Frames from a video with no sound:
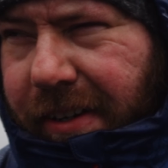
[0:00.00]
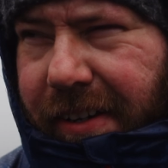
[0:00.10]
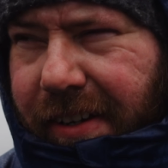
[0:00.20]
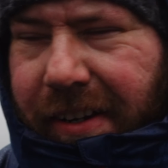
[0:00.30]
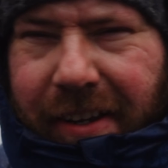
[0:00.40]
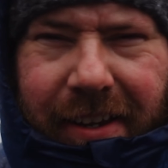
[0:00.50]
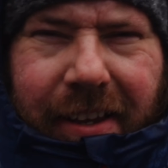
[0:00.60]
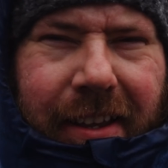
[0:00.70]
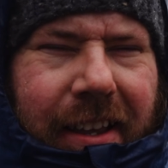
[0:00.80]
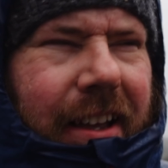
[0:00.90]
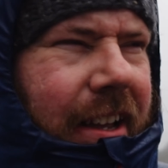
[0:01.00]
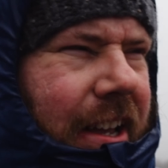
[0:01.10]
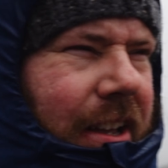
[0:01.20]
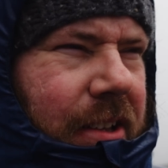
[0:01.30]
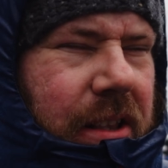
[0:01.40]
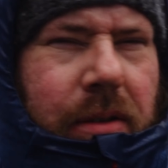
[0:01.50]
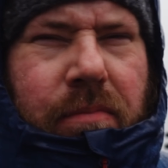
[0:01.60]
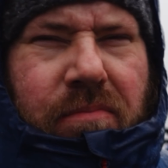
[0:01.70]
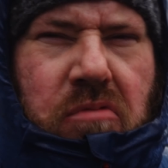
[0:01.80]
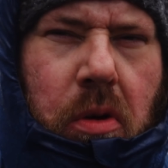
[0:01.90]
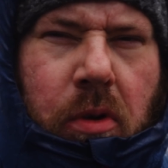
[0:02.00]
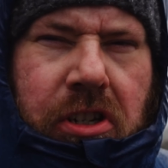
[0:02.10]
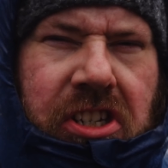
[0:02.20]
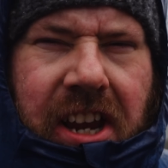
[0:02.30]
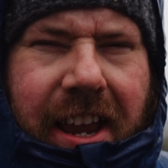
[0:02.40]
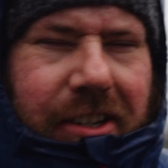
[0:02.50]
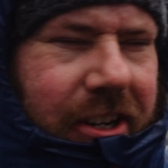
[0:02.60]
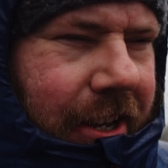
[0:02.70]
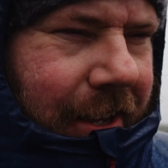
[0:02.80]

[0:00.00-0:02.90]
Yeah, something like that. Not much has changed.